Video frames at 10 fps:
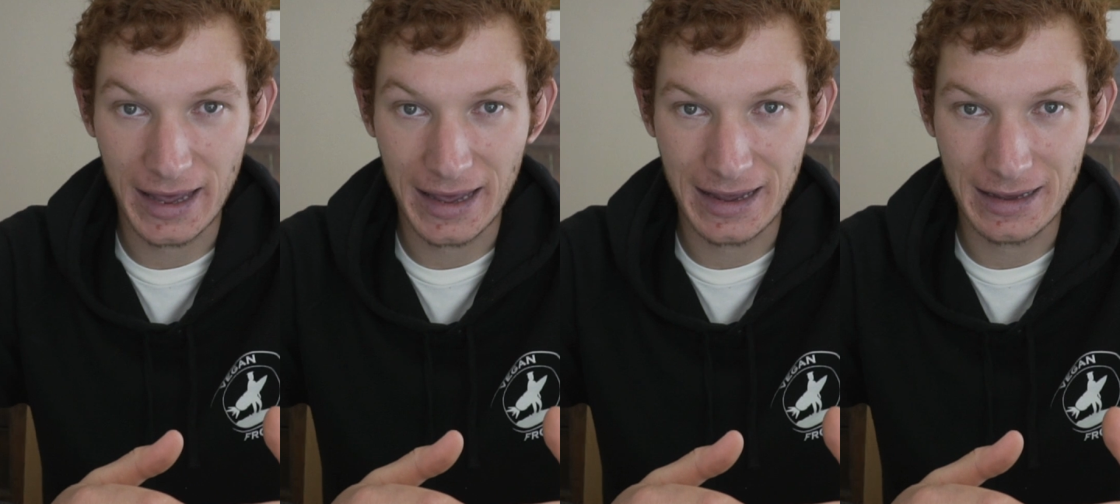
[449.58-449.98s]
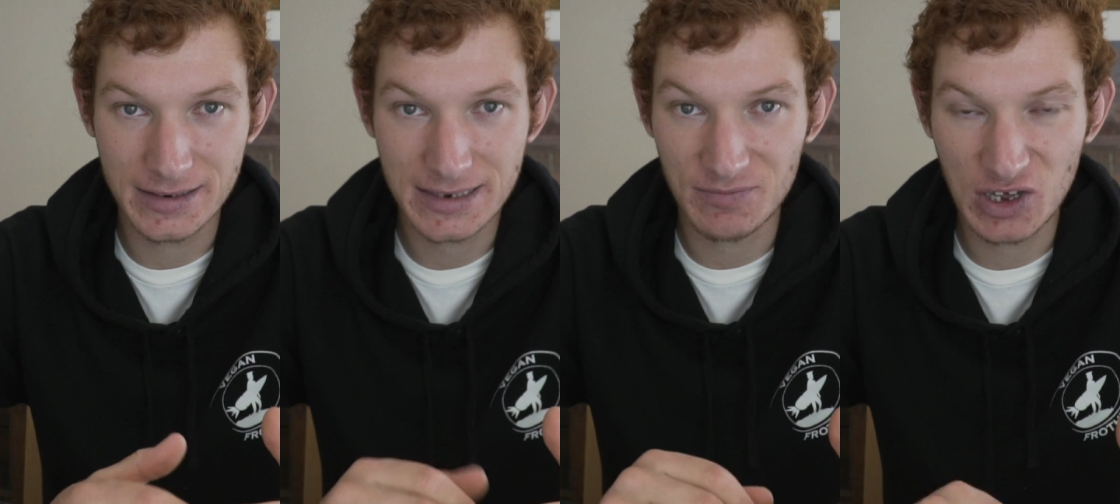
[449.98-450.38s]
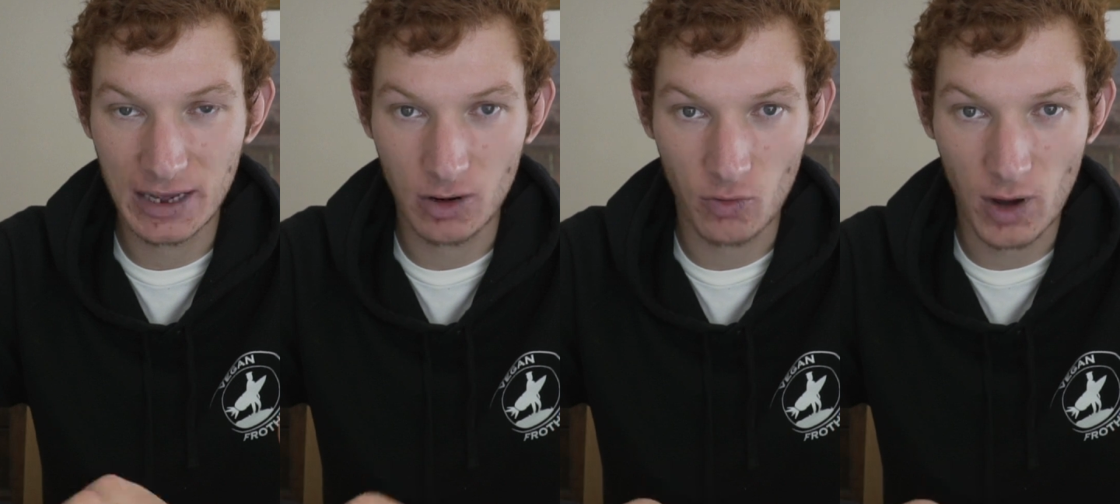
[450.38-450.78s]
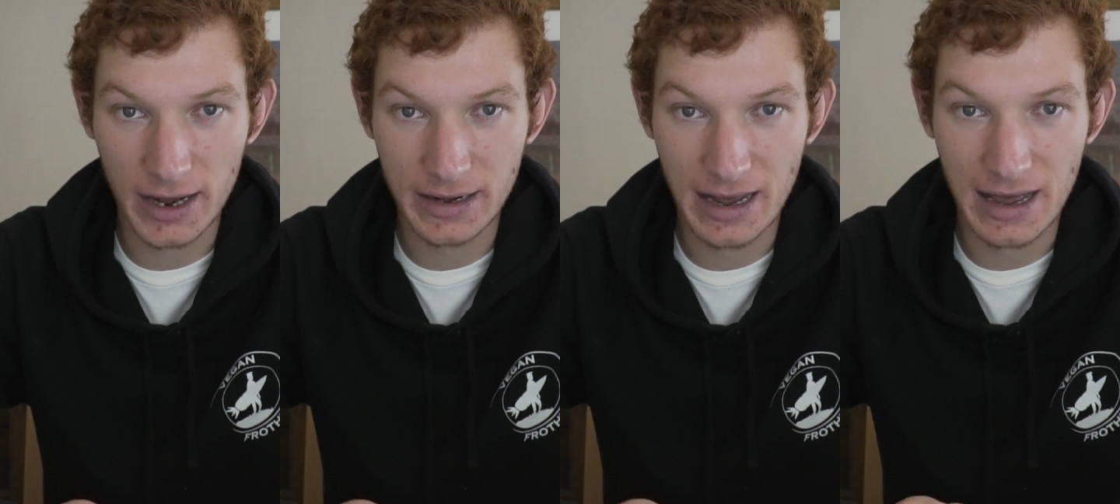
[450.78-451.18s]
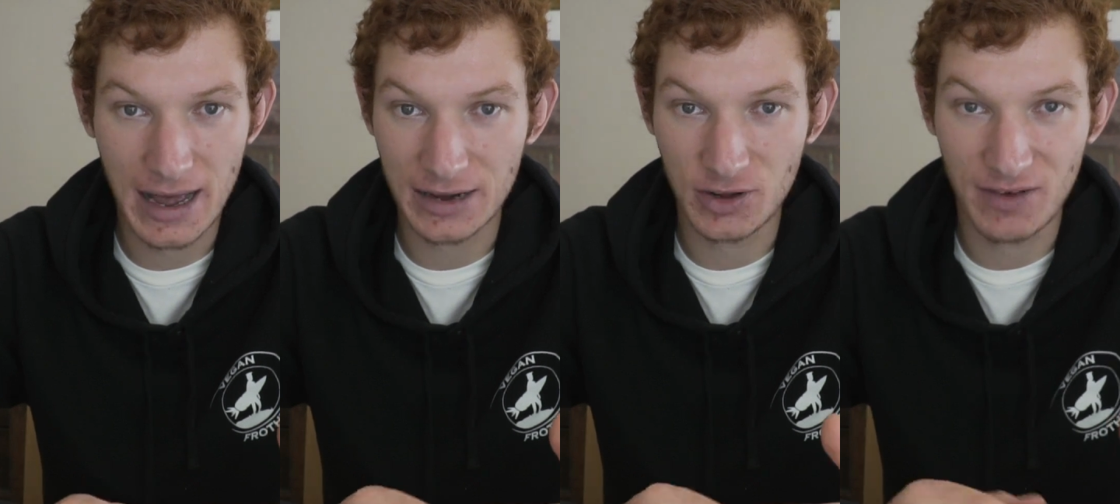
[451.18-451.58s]
a 70 kilo rider
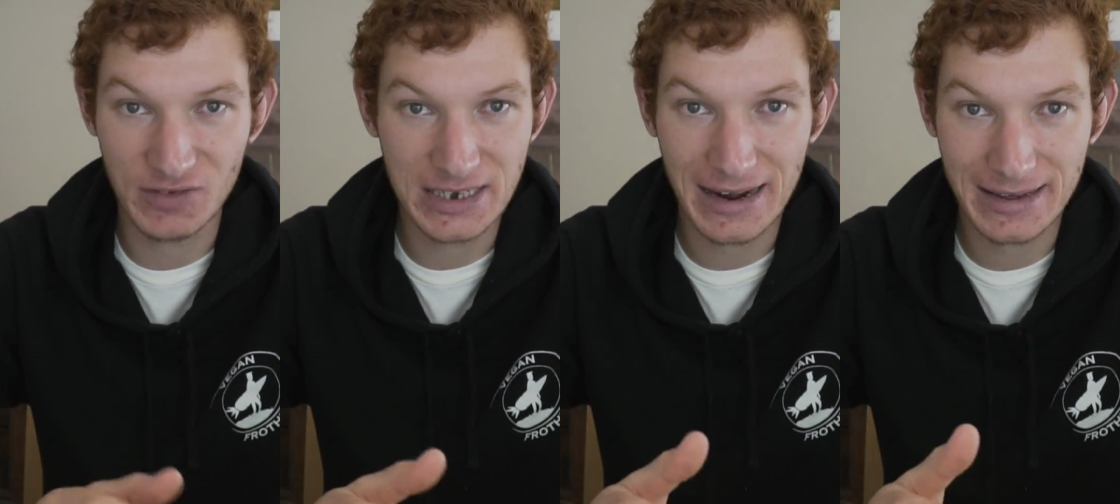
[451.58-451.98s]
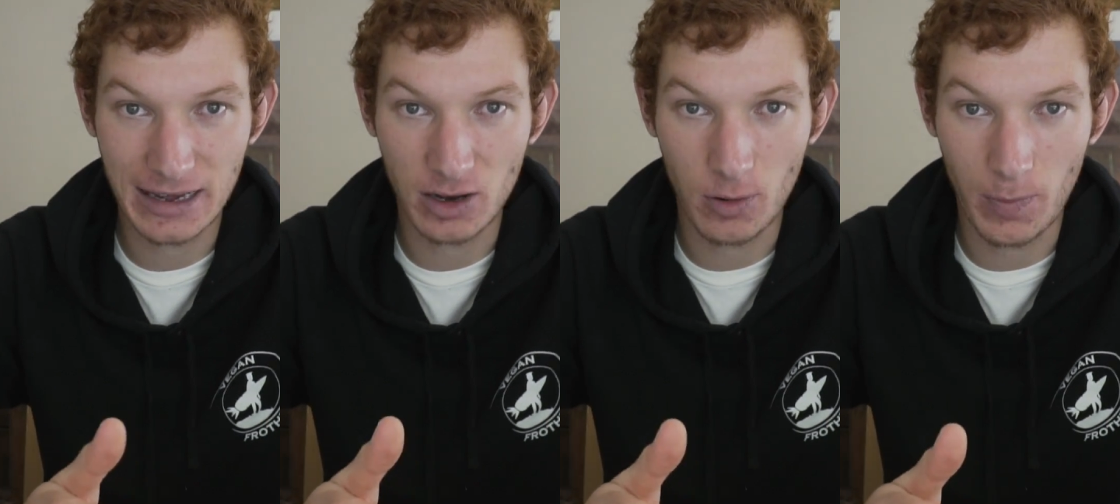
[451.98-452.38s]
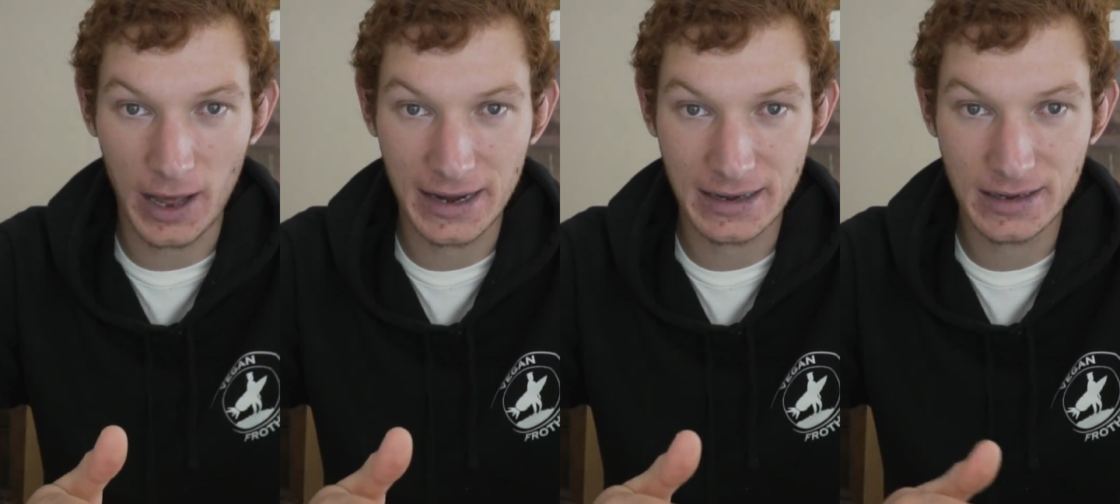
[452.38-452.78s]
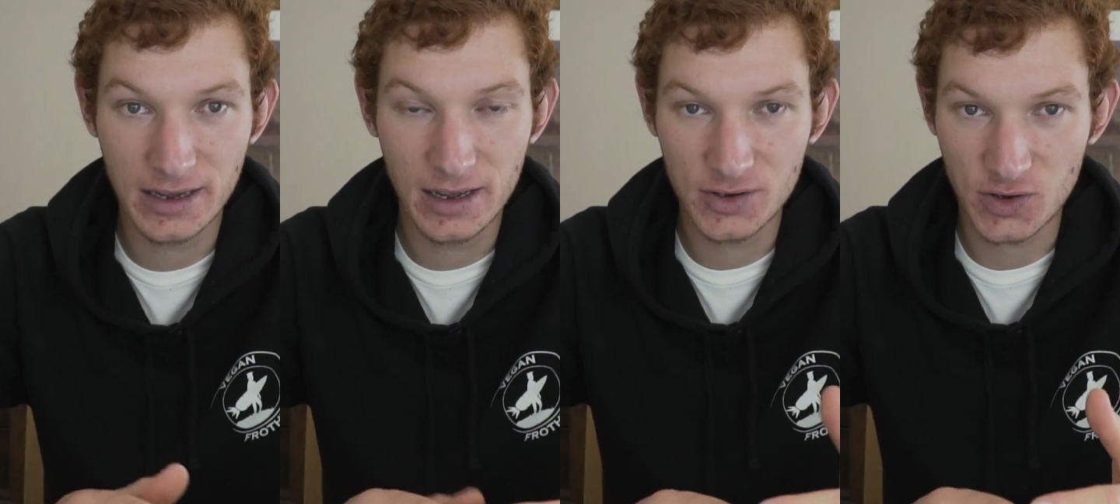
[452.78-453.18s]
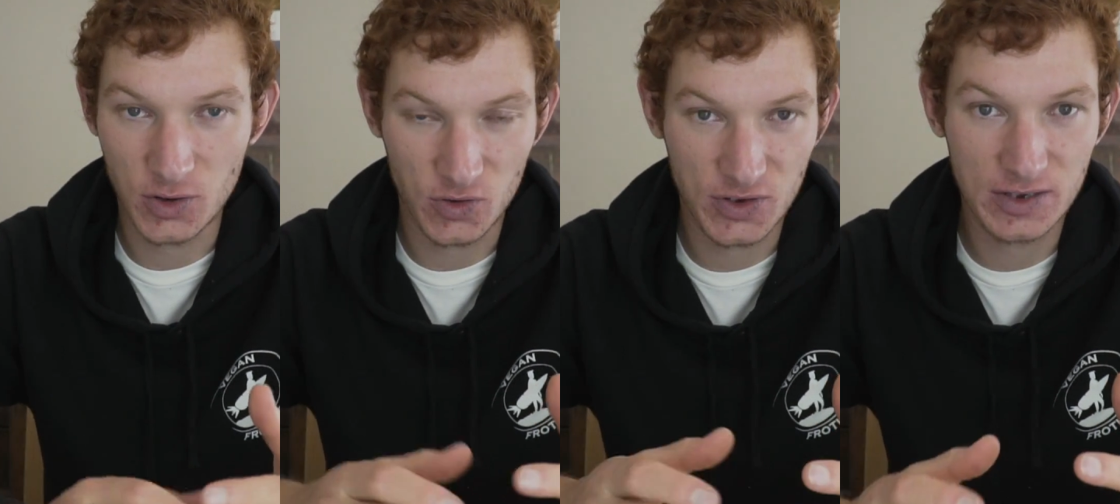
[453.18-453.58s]
and you have a 10 kilo bike, so
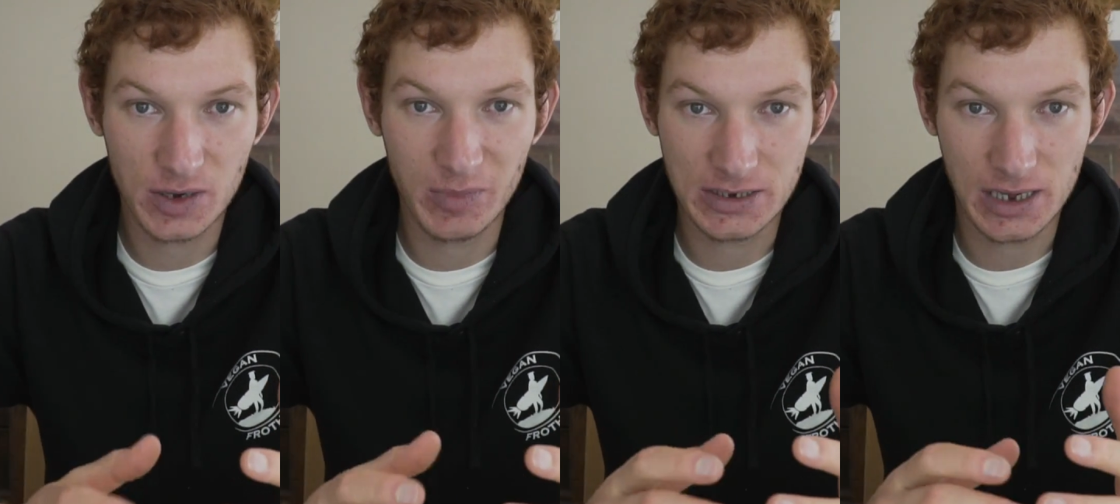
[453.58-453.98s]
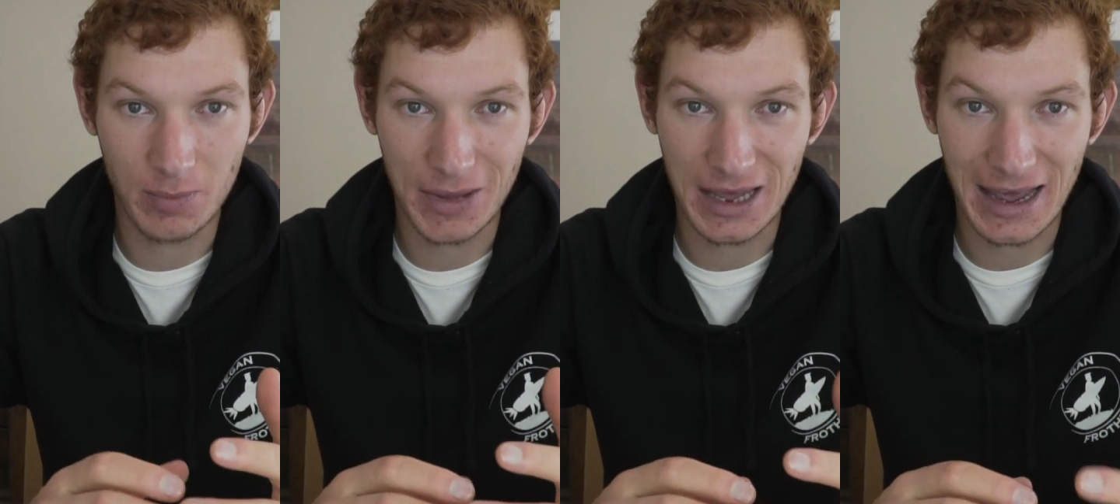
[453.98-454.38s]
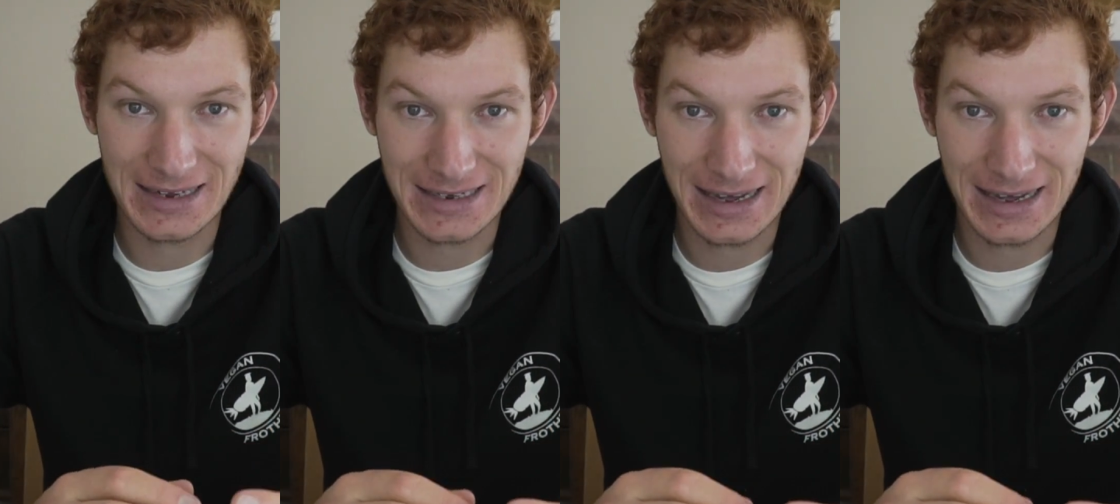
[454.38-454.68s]
your system is going to be 80